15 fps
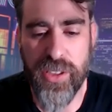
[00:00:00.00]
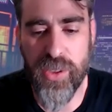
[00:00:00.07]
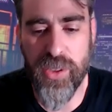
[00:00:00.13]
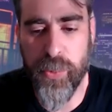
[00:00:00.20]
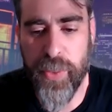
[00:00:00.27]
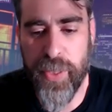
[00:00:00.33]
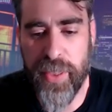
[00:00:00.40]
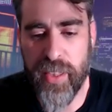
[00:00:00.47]
So
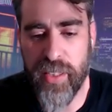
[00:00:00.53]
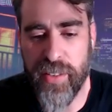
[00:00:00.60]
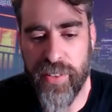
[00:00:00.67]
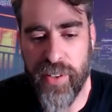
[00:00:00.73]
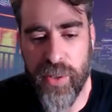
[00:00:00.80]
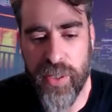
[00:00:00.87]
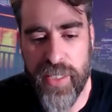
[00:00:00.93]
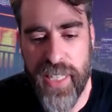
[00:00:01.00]
with
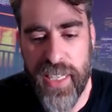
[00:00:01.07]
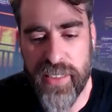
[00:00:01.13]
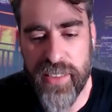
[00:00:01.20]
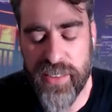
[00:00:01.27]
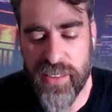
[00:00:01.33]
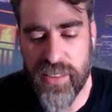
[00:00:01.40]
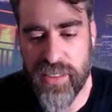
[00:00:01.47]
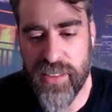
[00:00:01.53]
the
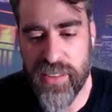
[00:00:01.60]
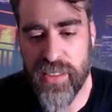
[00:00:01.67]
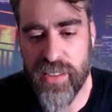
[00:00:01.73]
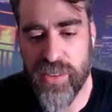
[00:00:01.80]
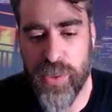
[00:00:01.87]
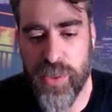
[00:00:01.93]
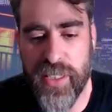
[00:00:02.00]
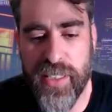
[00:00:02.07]
analysis,
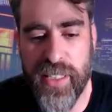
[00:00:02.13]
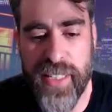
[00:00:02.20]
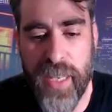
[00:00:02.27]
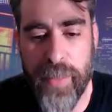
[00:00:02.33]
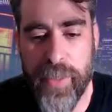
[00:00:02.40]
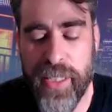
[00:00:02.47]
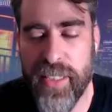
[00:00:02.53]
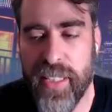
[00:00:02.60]
with the
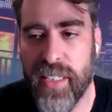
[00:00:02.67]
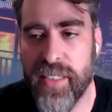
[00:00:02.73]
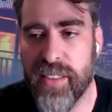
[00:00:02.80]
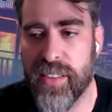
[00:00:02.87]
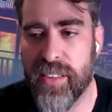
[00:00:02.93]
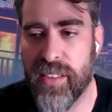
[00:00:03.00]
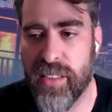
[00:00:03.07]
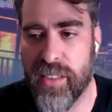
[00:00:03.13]
dynamic
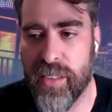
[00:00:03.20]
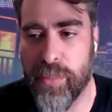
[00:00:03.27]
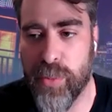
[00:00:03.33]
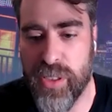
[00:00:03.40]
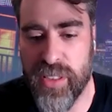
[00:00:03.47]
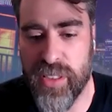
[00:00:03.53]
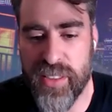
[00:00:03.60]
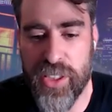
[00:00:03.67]
analysis and the
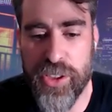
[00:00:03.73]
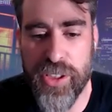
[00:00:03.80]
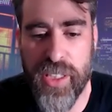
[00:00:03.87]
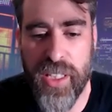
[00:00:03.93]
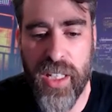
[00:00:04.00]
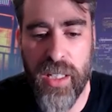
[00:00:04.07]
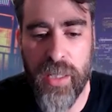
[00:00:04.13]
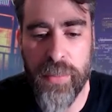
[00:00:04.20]
modernization
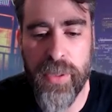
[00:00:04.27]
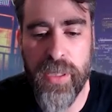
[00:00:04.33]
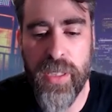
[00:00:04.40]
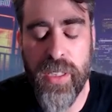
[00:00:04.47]
hub,